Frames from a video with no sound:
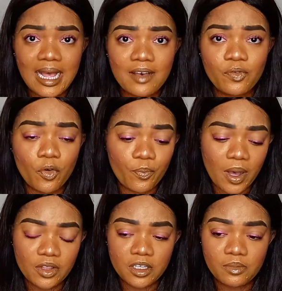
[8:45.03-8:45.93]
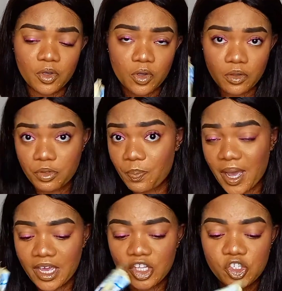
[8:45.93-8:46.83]
of powdered milk, the
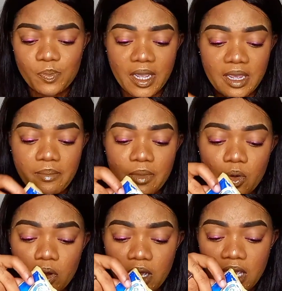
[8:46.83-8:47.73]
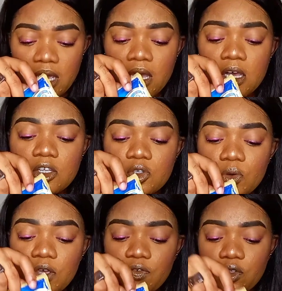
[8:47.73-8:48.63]
packaged packet milk. Okay, so
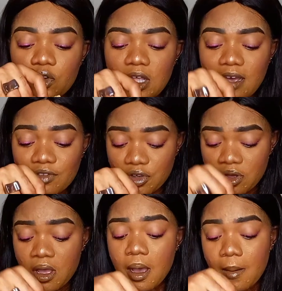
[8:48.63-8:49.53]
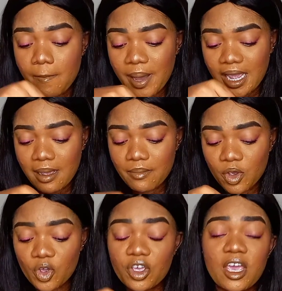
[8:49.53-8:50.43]
if you don't have the packet
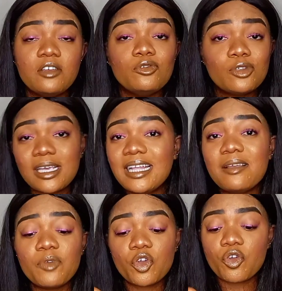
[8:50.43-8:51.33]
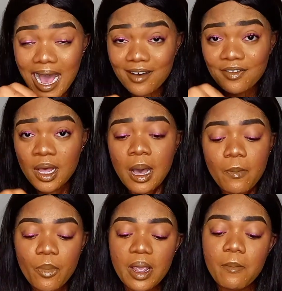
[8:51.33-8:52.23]
milk, you can use any milk you have,
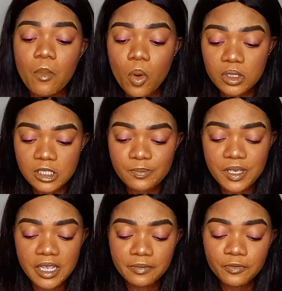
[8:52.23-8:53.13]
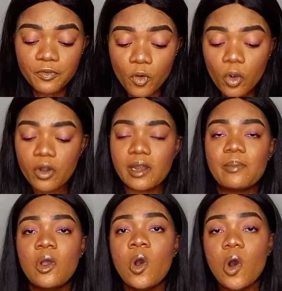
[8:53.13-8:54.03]
but it must be full cream.
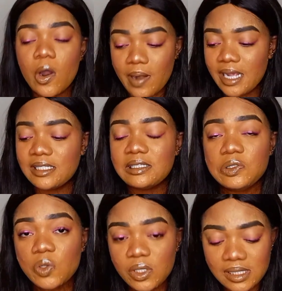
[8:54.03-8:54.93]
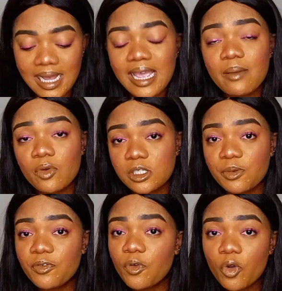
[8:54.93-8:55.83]
All right, note that it must be
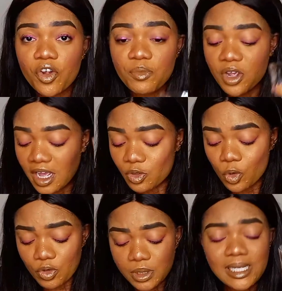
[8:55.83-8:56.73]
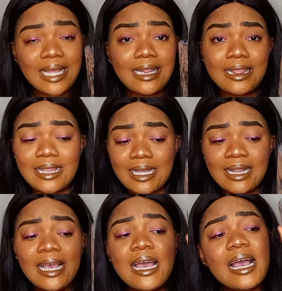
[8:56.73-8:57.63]
full cream. You cannot use anything
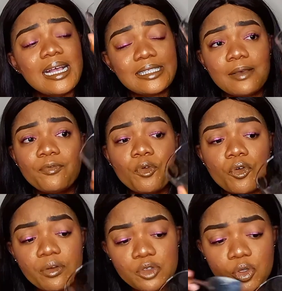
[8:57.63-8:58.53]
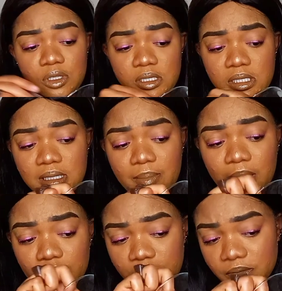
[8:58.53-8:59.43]
except full cream. So this is
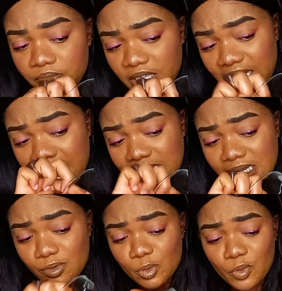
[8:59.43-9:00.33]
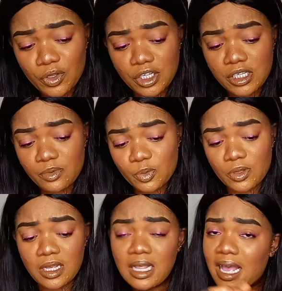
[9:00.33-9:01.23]
about either 1 tablespoon, 1.5
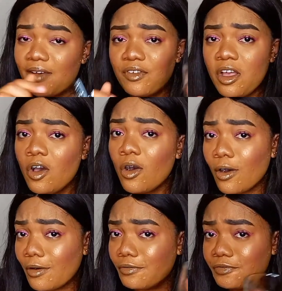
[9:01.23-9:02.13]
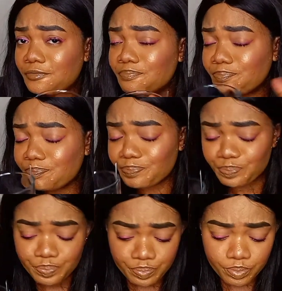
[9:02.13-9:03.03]
tablespoons of
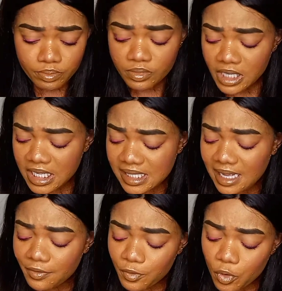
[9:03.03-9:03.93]
instant full